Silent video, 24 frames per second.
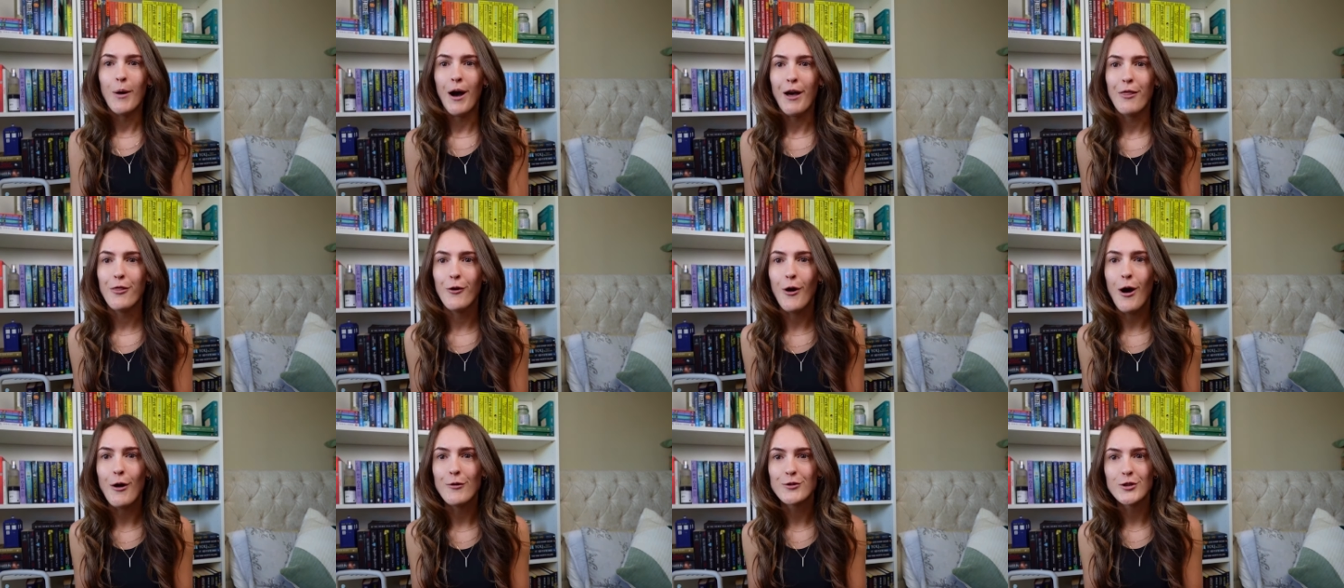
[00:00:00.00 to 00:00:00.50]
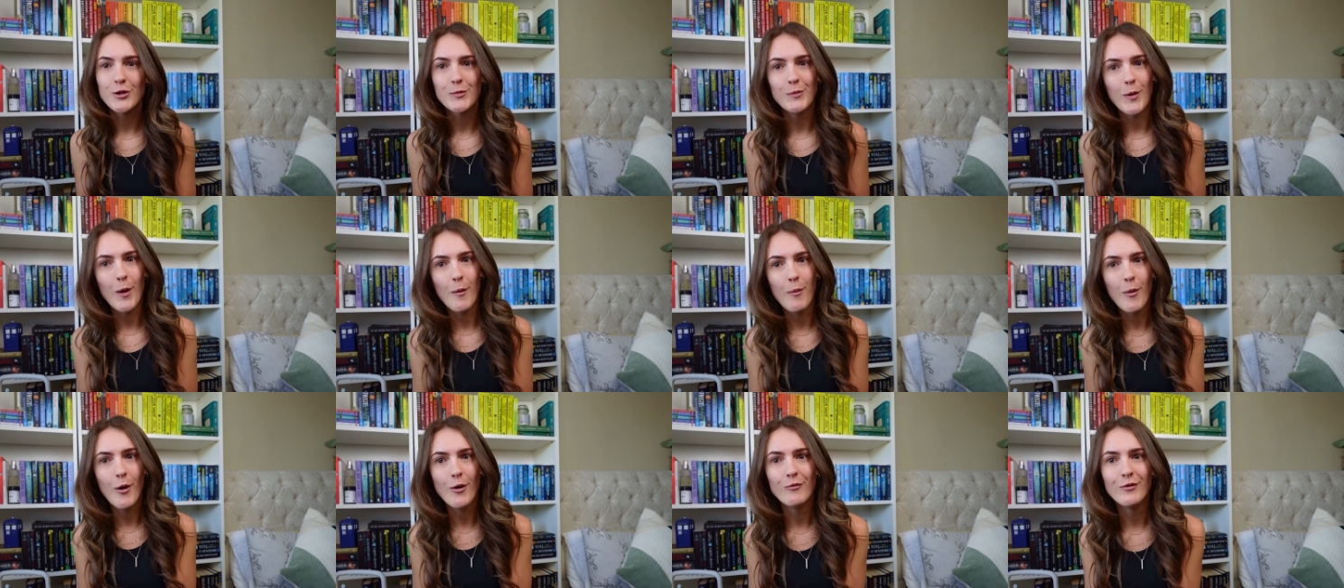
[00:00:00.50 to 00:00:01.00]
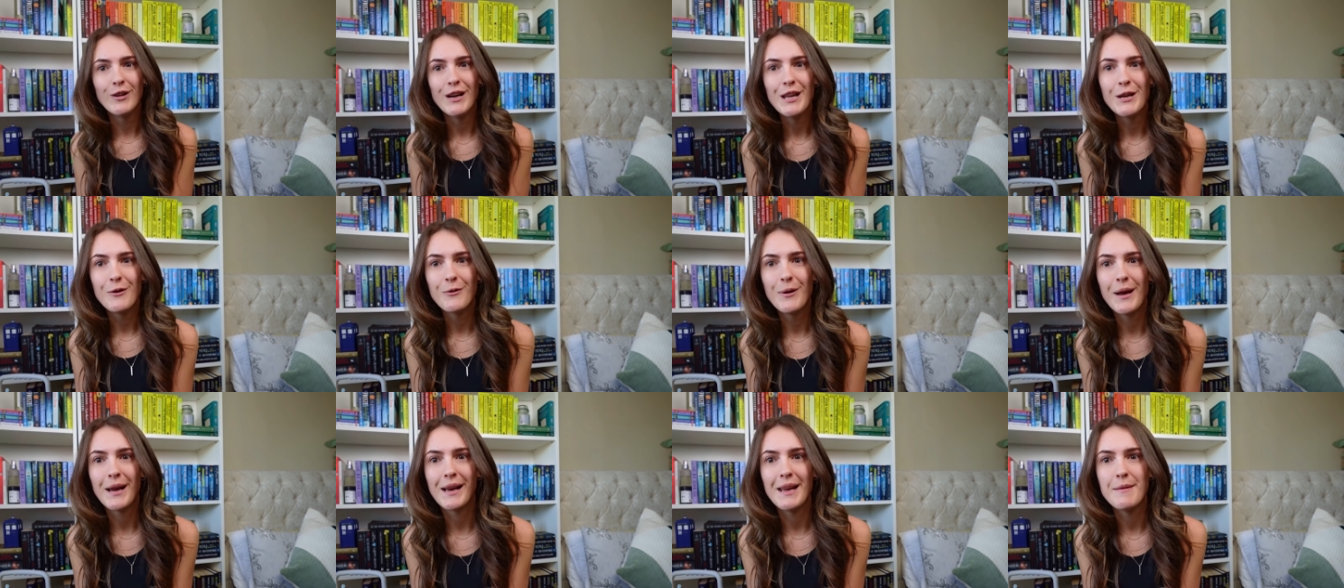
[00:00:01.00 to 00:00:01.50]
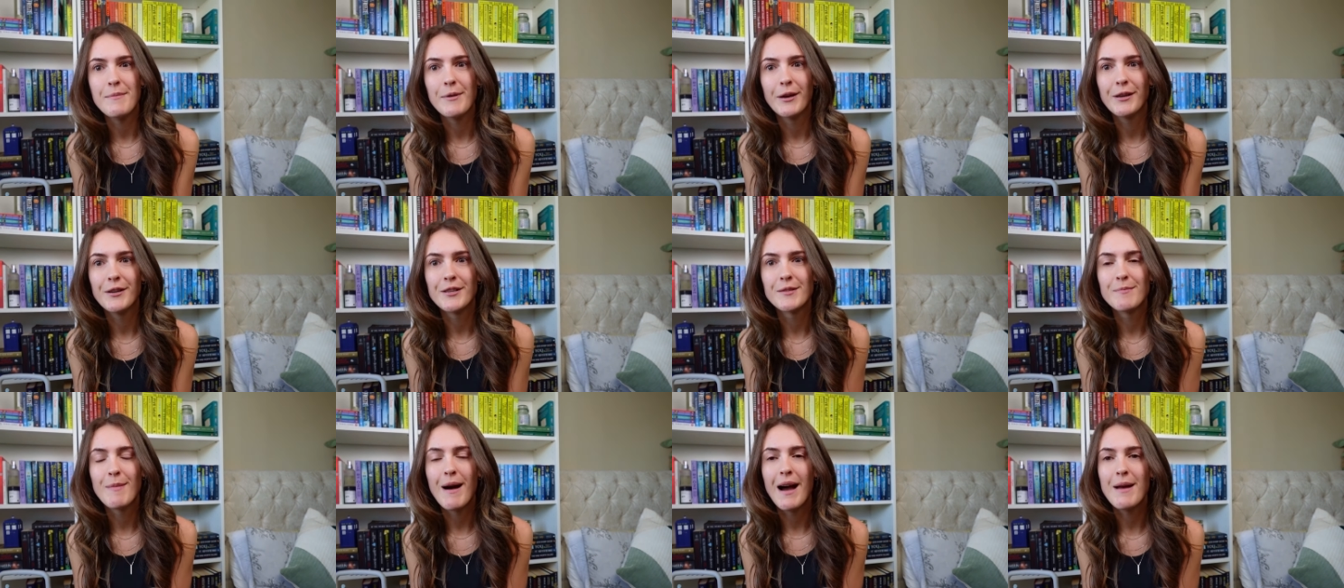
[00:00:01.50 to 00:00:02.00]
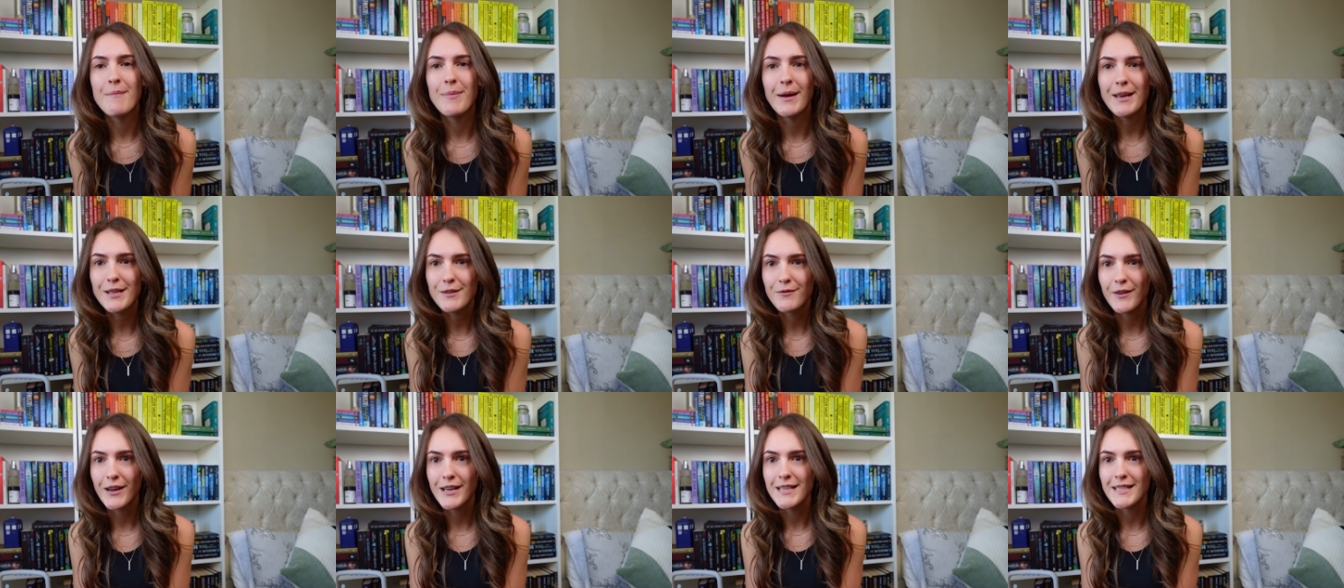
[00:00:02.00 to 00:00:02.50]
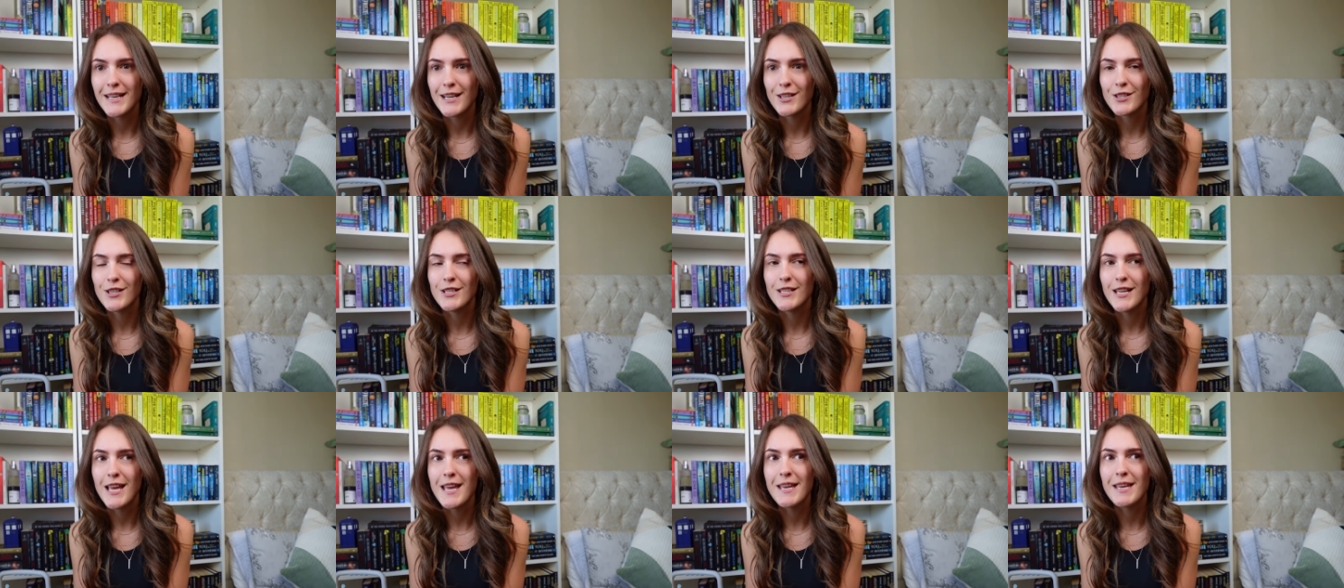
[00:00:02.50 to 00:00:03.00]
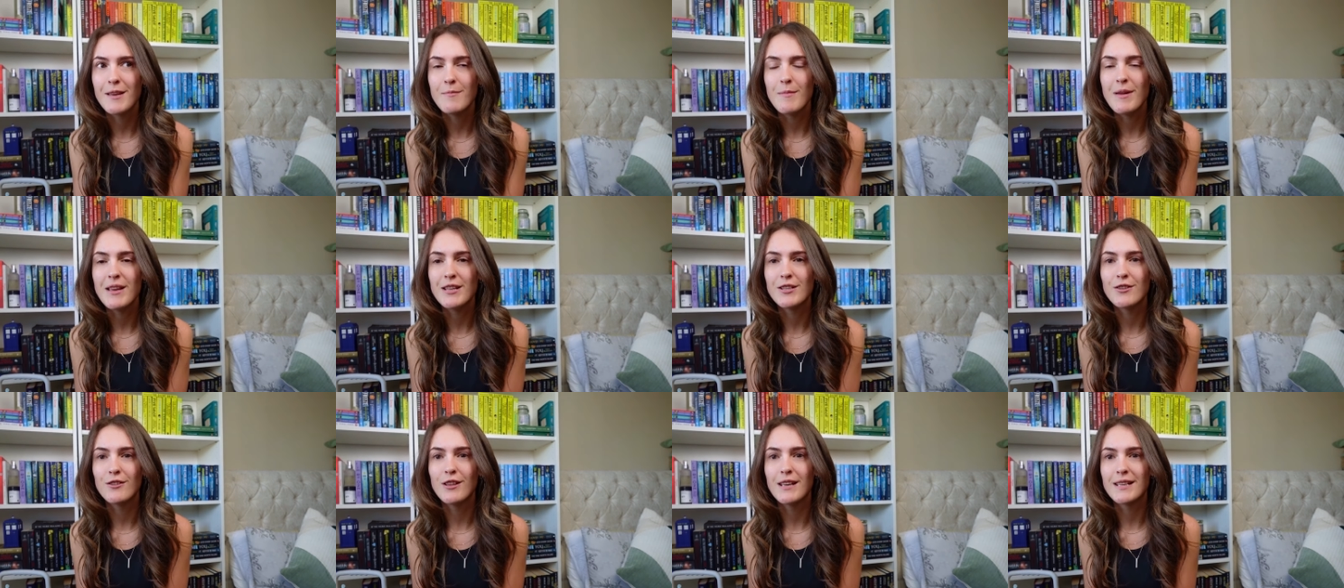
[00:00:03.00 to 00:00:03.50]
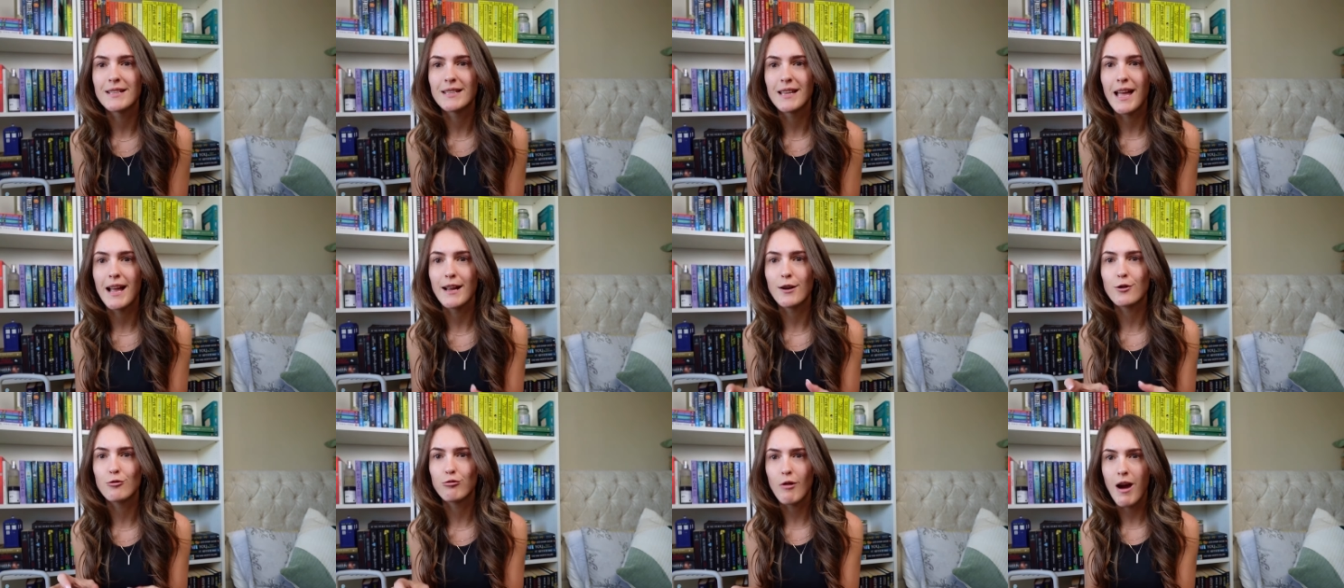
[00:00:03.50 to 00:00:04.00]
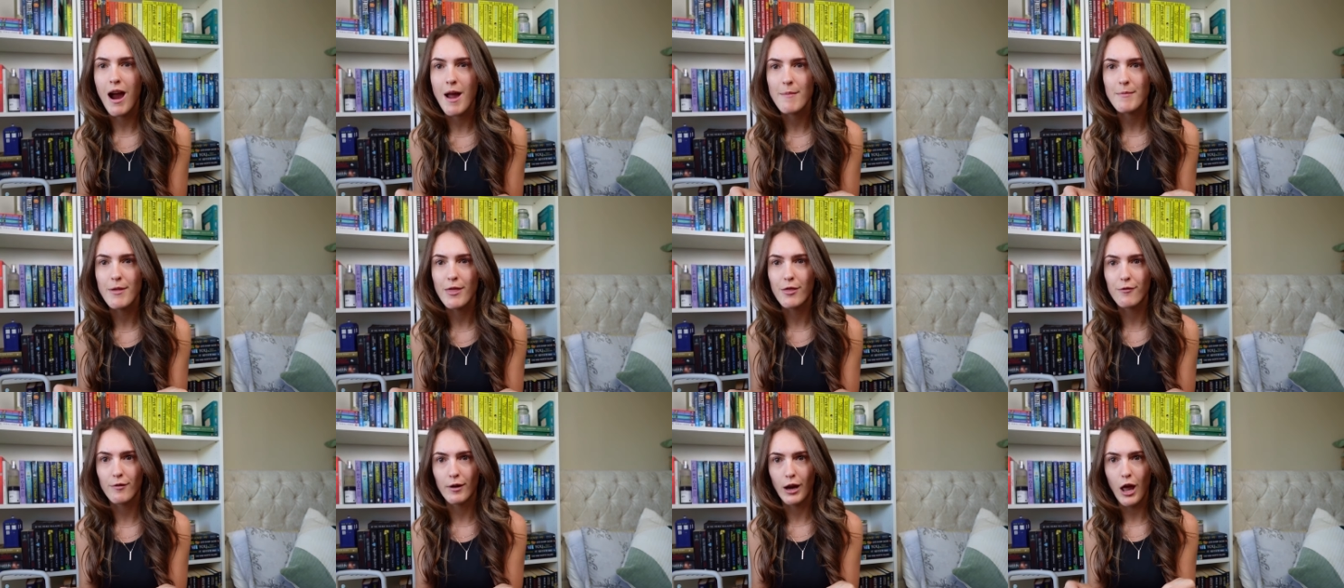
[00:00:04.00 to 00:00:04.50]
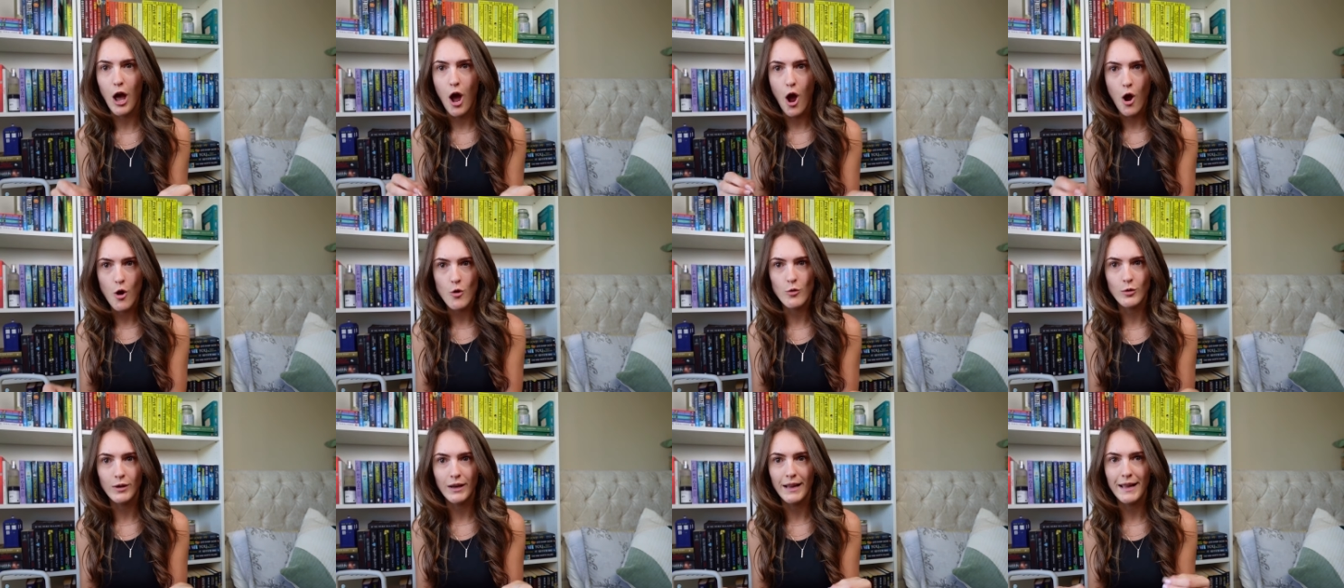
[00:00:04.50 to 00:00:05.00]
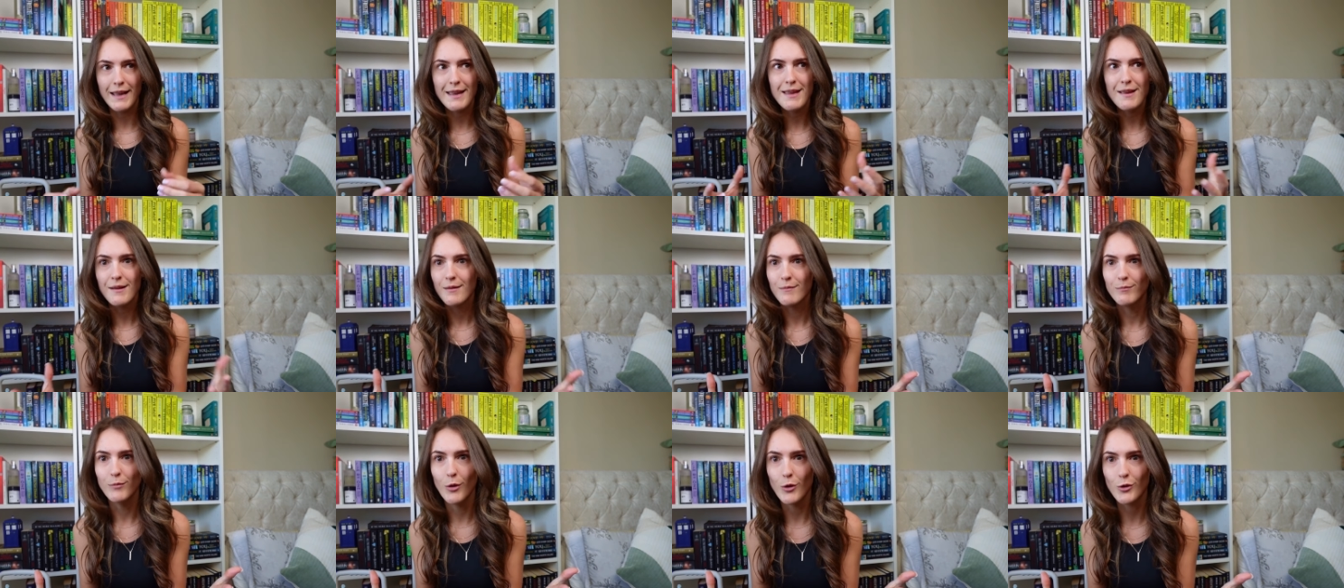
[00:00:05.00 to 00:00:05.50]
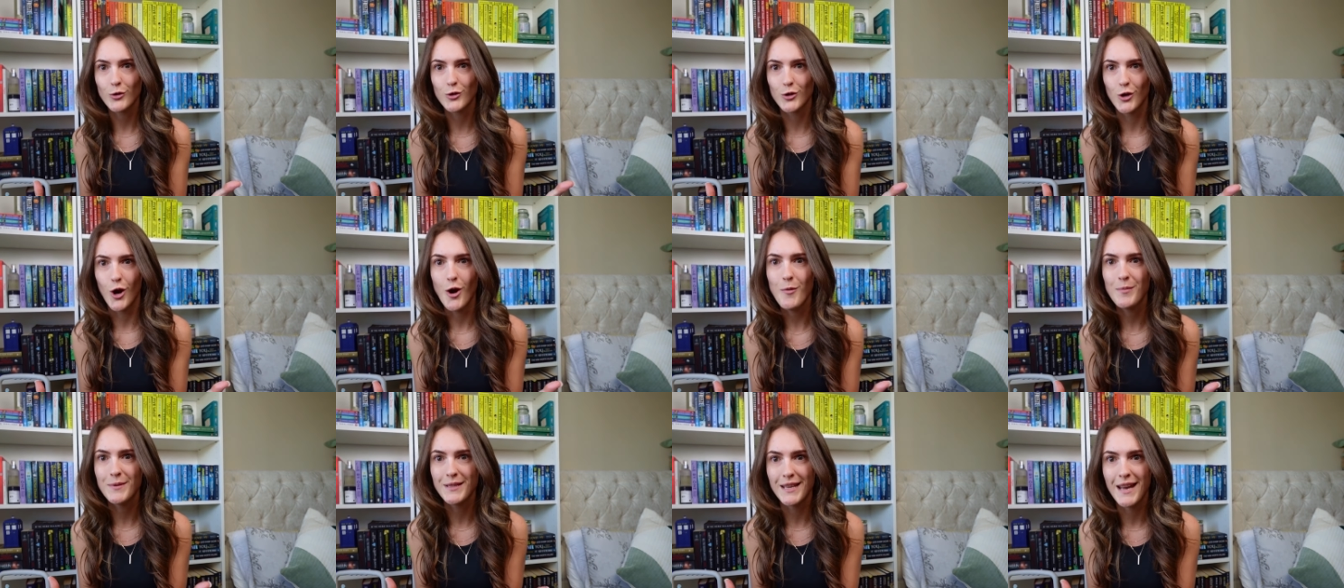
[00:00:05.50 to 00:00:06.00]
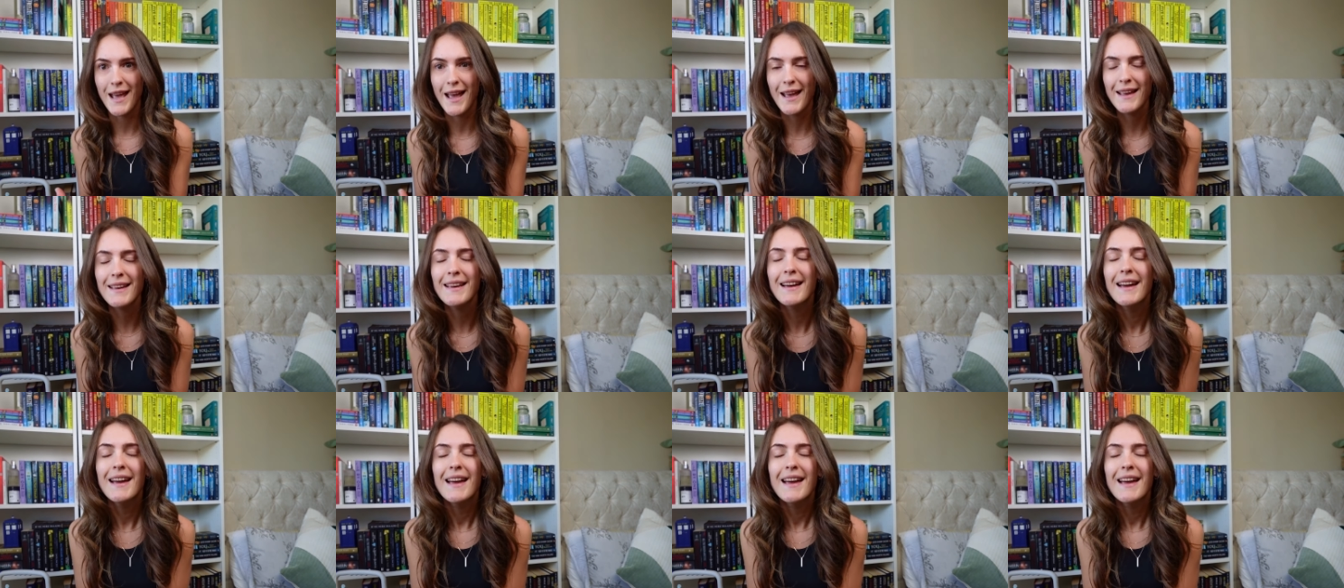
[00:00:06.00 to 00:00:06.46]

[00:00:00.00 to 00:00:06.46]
But I thought I would just pop on really quickly because my best friend is actually taking me to this like crime and thriller only bookshop today